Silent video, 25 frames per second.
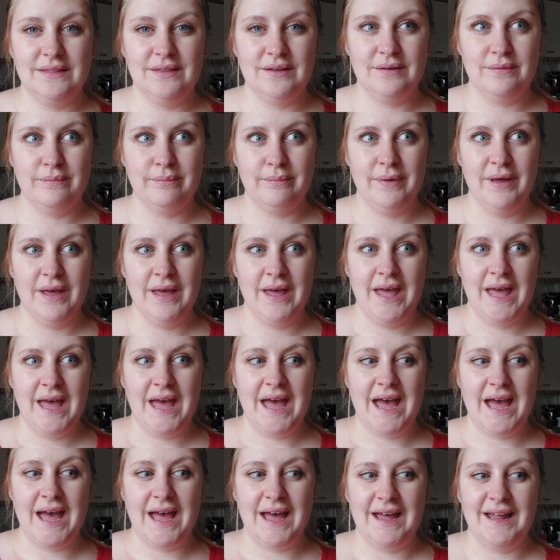them
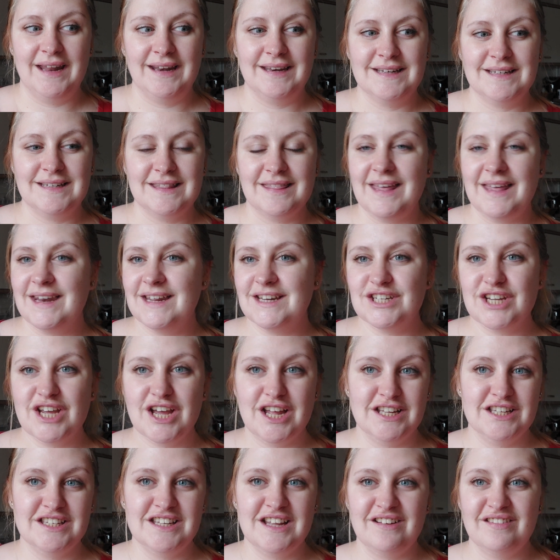and then it
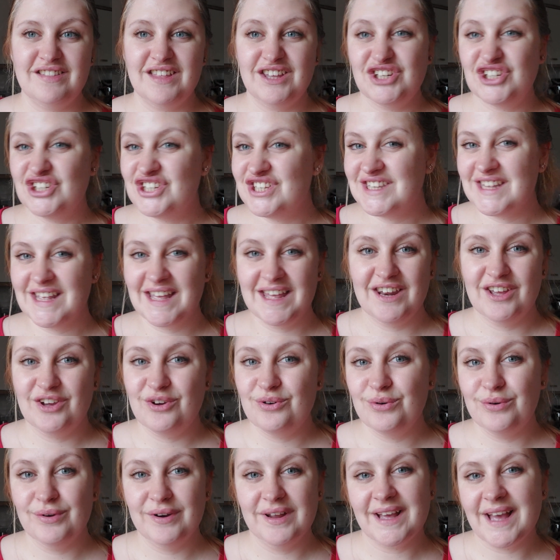turns out they just sit in a
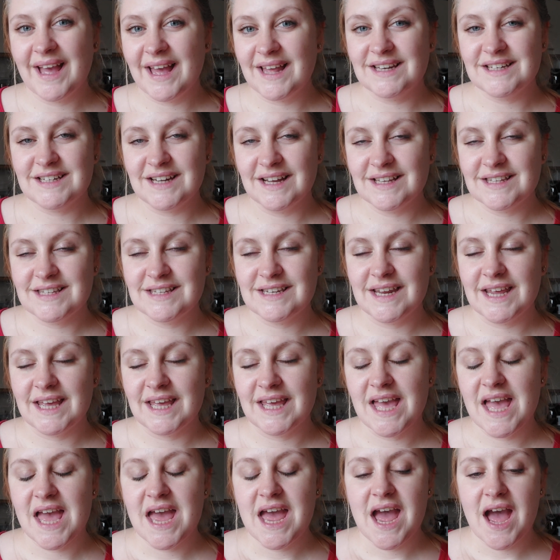corner getting
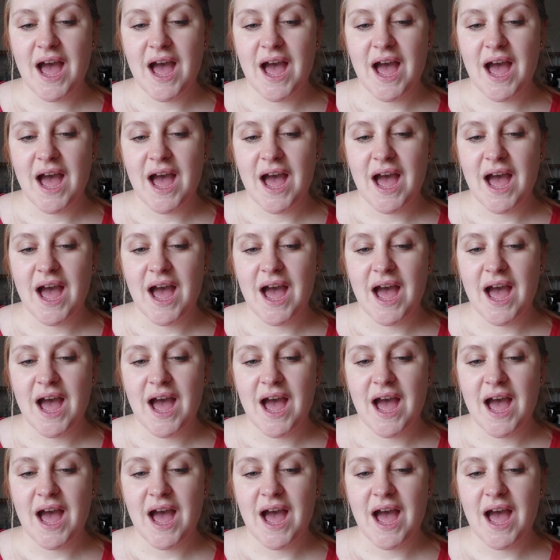dusty.